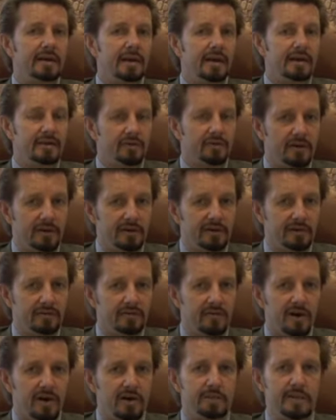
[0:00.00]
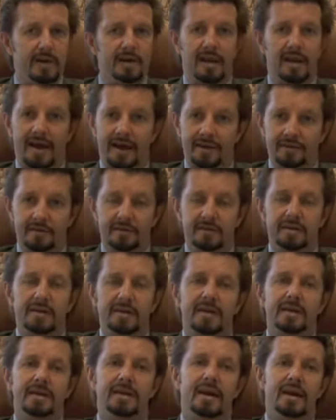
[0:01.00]
as far as environmental hazard
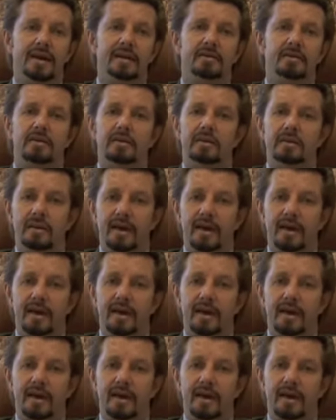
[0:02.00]
and